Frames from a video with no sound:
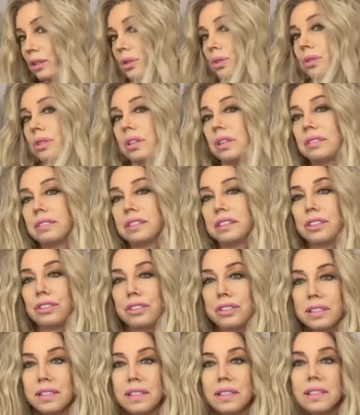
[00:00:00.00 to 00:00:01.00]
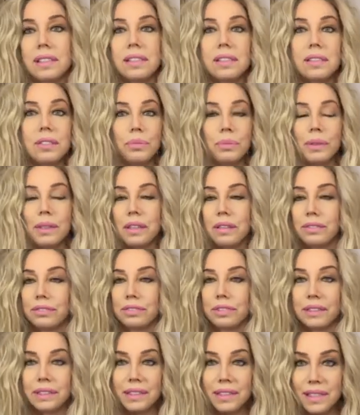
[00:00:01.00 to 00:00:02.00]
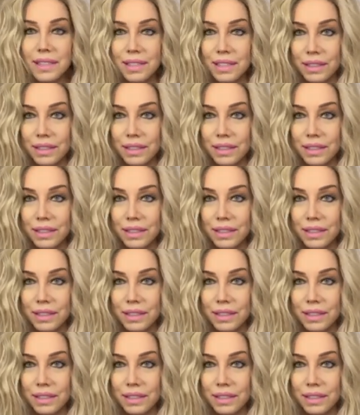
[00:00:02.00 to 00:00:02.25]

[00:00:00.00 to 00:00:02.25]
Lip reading: call her a narcissist, whatever it is,